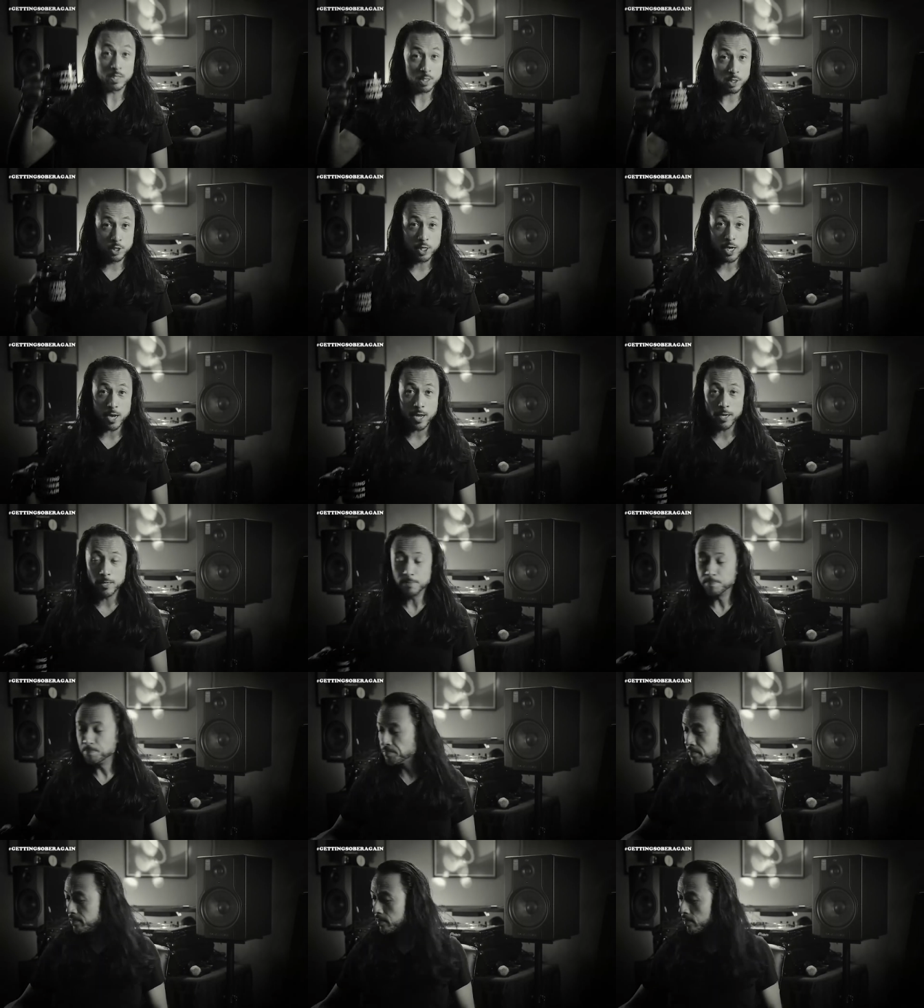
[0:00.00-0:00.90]
is
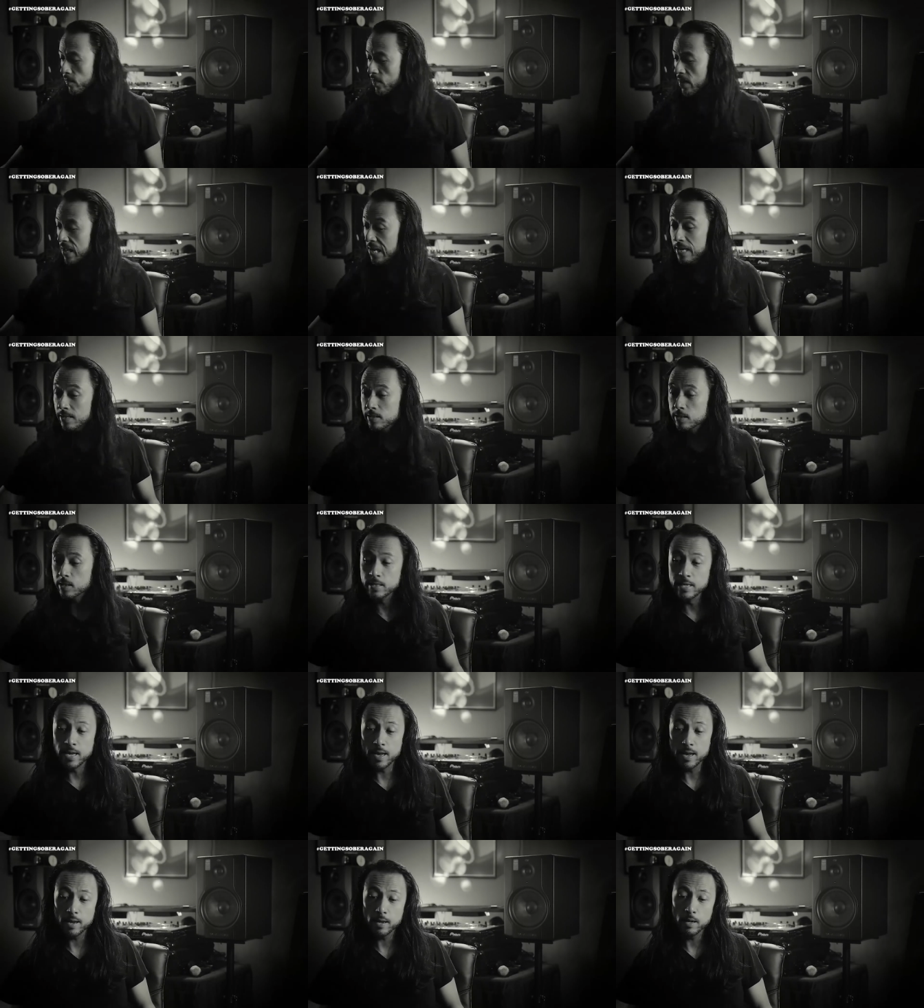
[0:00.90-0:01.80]
Jay and
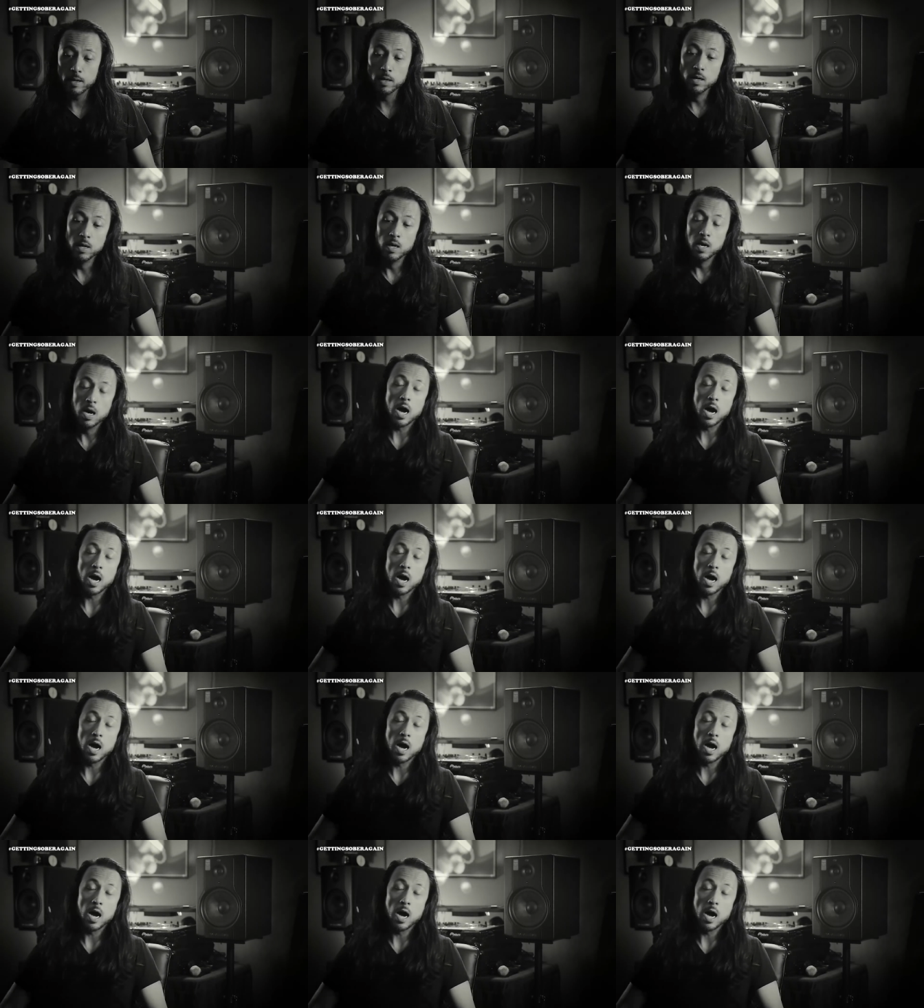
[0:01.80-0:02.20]
today